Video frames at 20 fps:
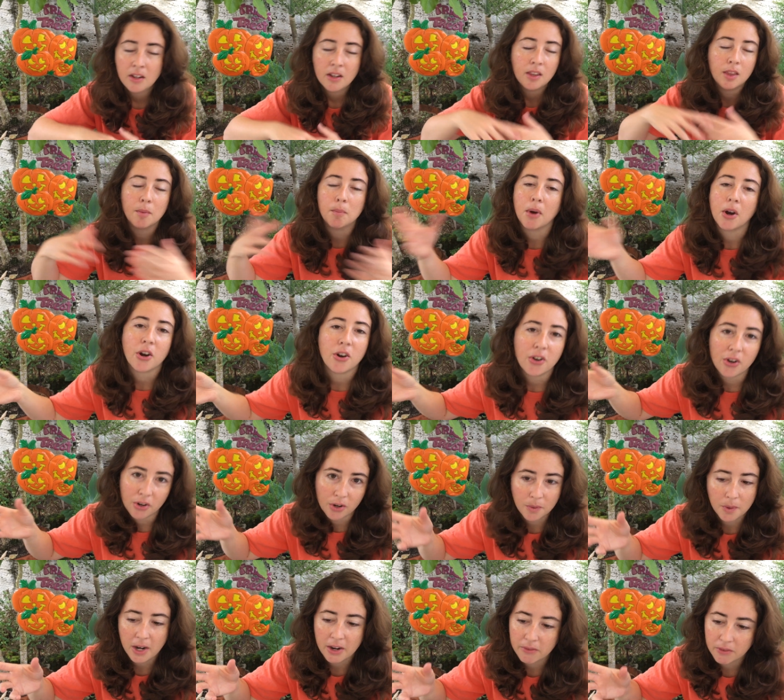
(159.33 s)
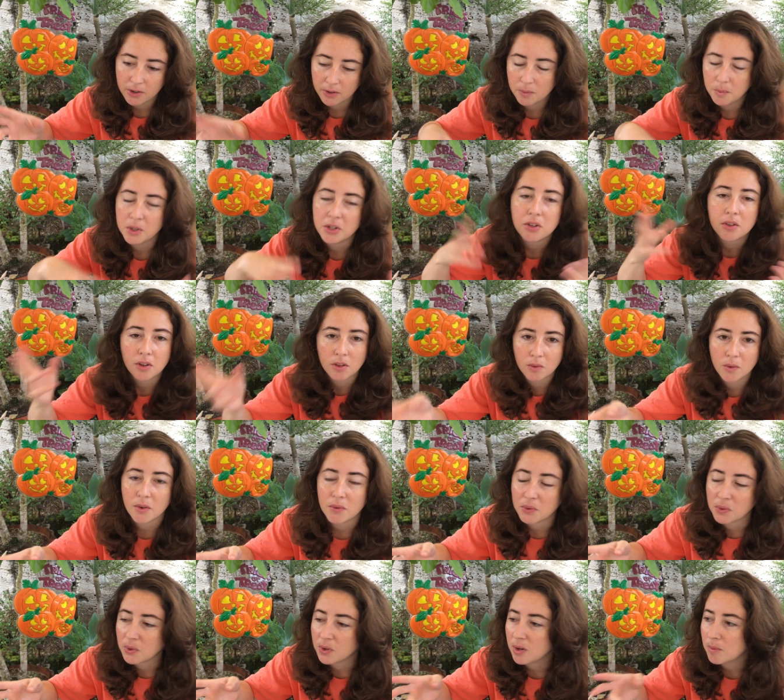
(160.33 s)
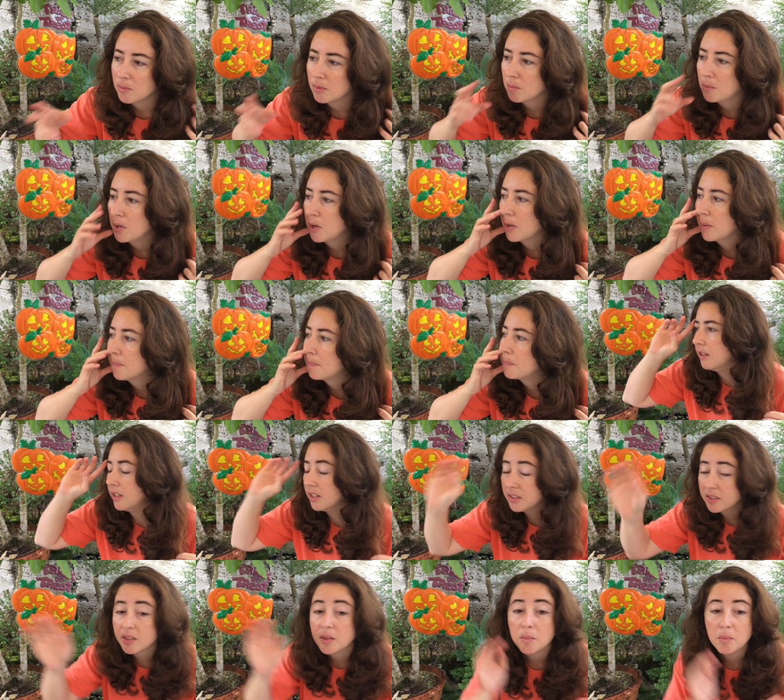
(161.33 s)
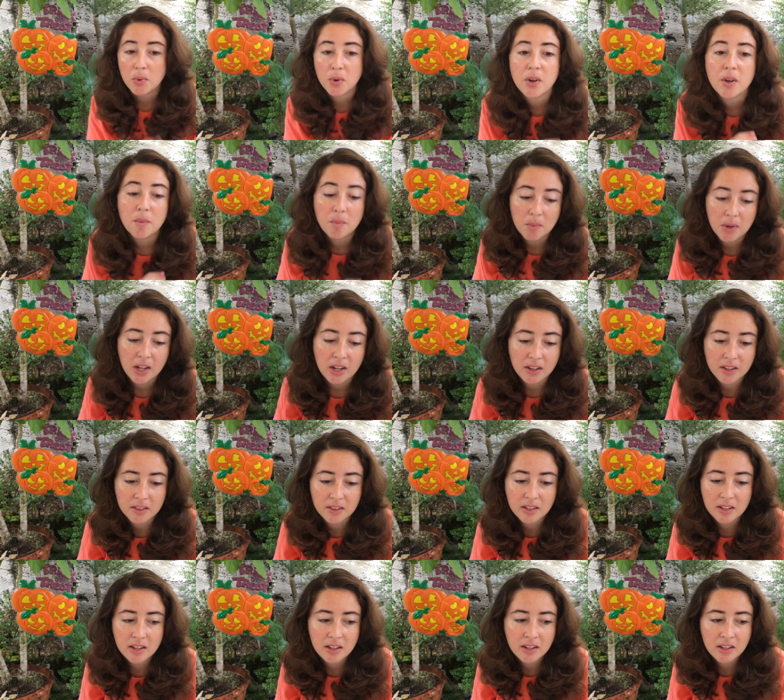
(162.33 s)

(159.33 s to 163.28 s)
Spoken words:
the barn or whatever, which is a thrift store in Bermuda. This is important because